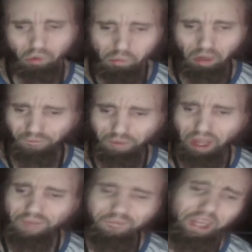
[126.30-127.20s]
My
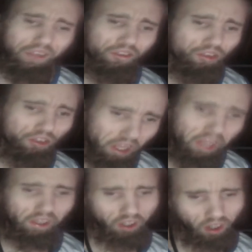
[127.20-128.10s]
family is
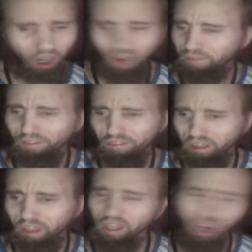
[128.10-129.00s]
sick of the
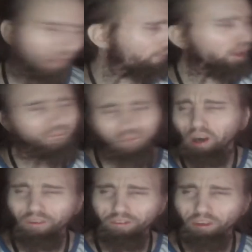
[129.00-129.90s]
shit that y'all
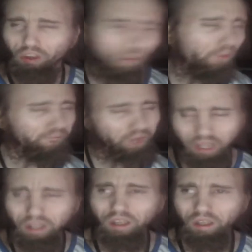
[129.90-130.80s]
motherfuckers are doing, man.